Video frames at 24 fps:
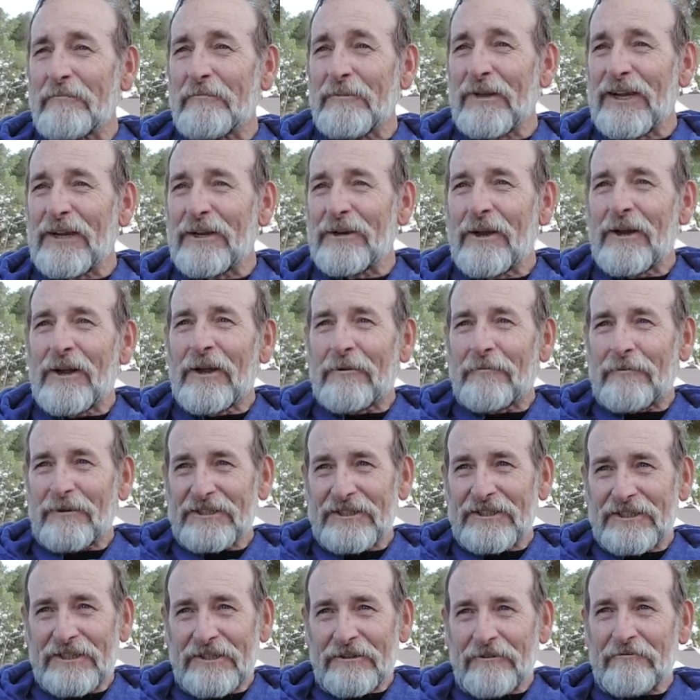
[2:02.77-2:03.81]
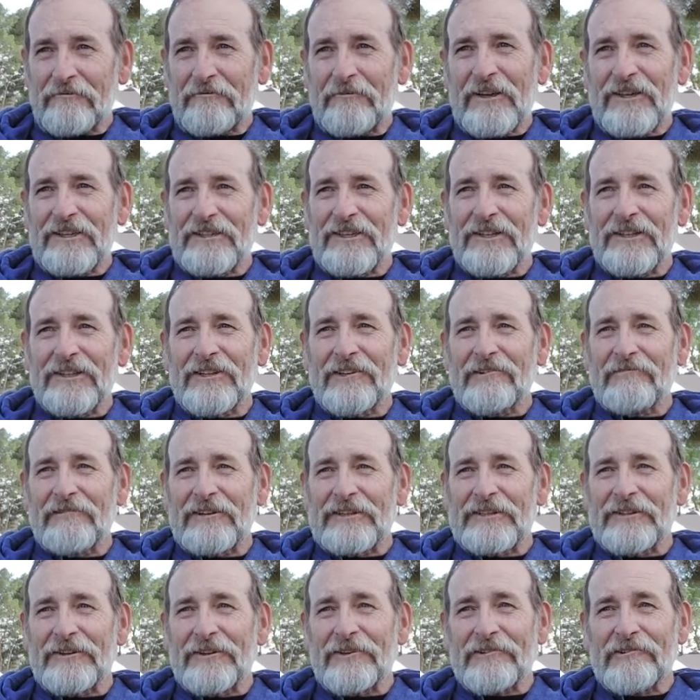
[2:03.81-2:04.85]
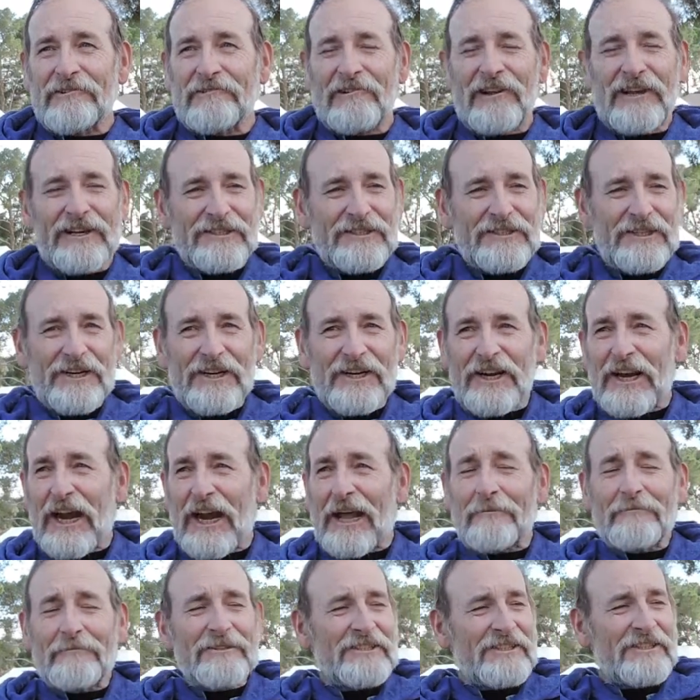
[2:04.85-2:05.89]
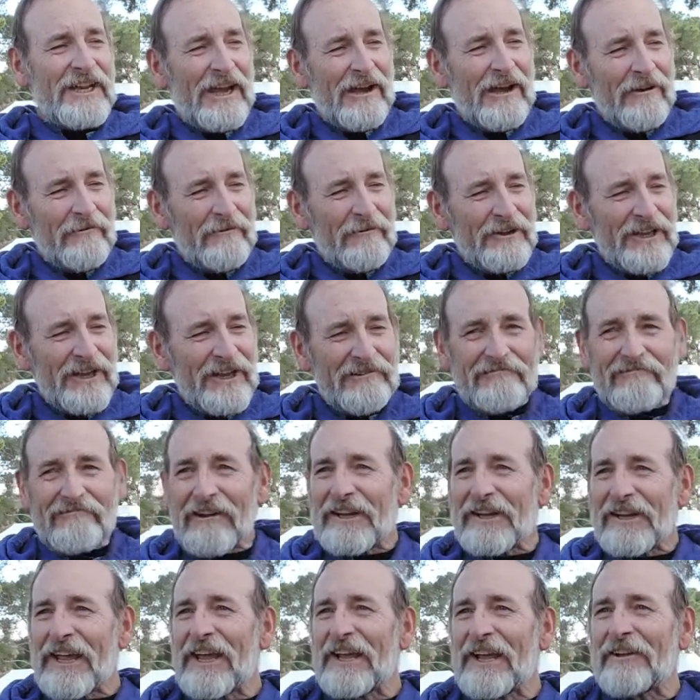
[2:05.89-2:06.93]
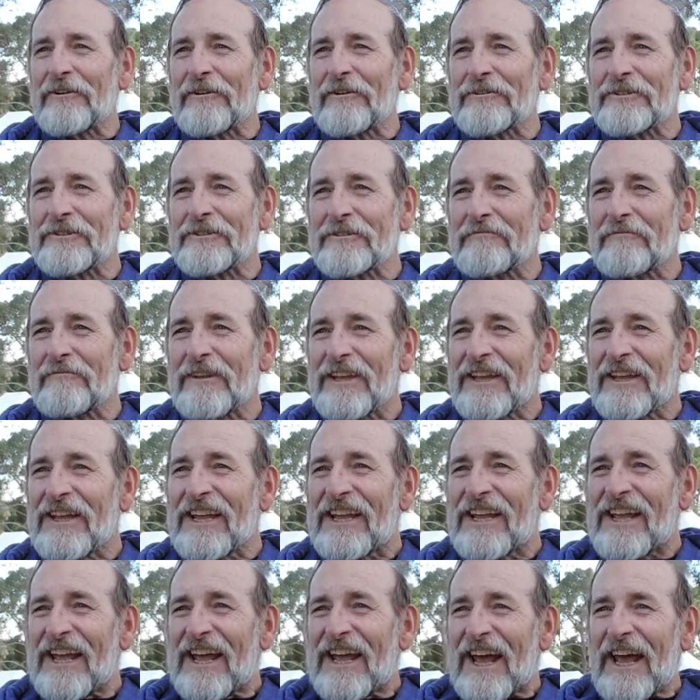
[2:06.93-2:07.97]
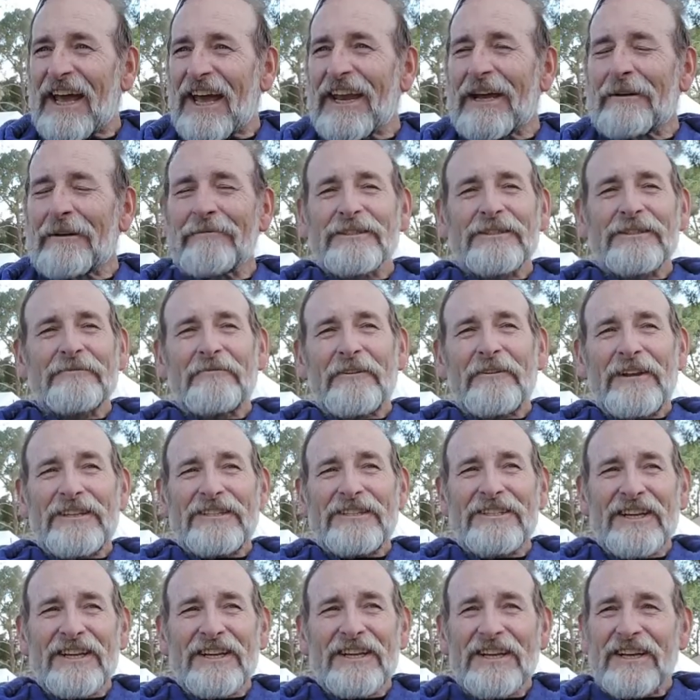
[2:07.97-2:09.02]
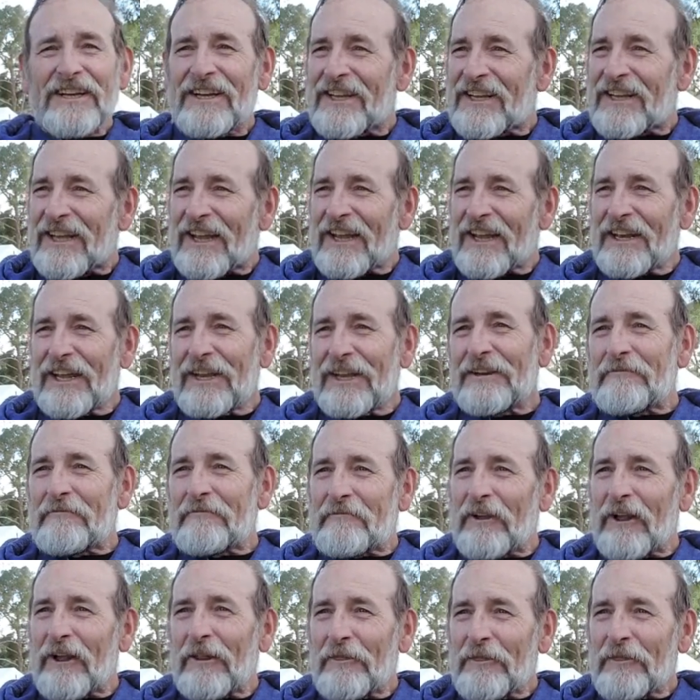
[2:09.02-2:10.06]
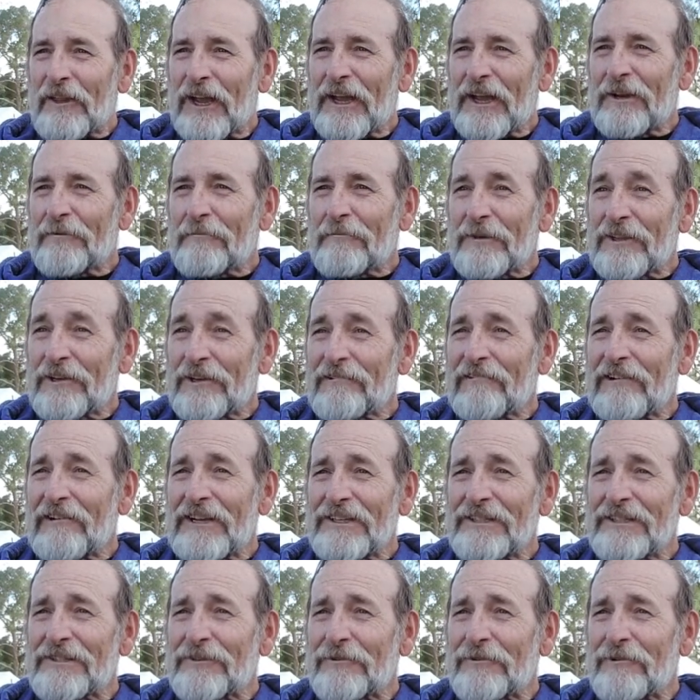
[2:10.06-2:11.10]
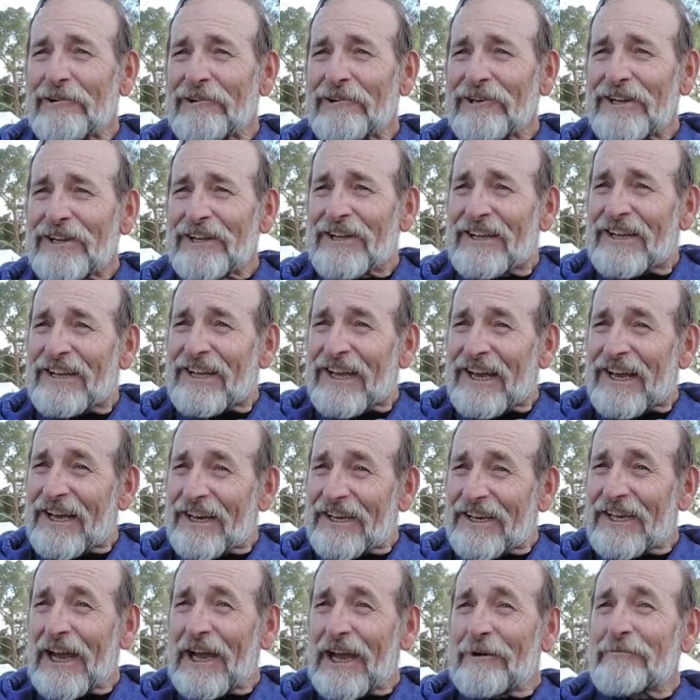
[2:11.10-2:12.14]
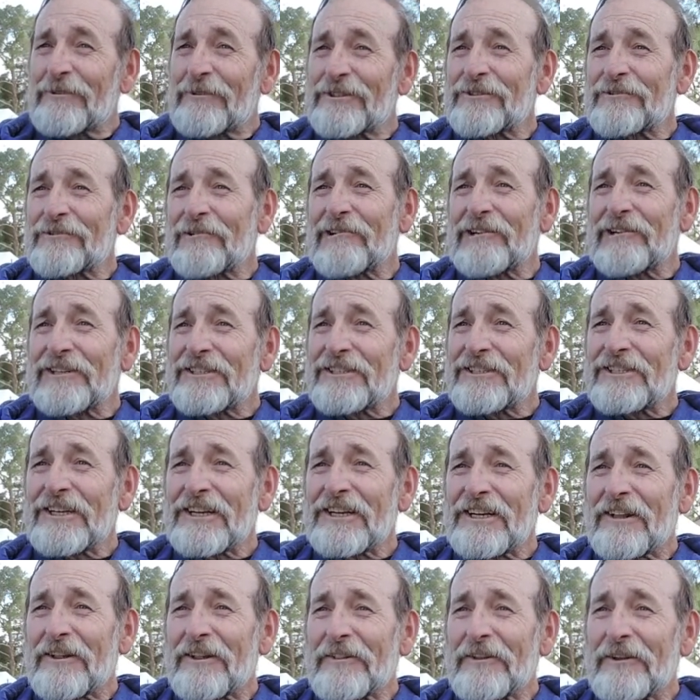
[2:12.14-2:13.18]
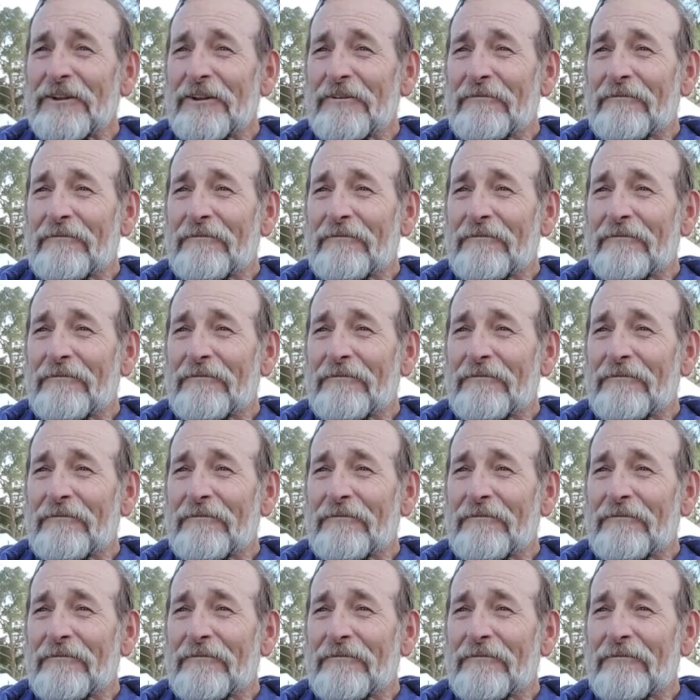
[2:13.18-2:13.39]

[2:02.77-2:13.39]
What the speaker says: of Mead, was still facing the original direction, and I was now at right angles. And I was facing an Adenvelt knight with a greatsword and a guy with sword and shield.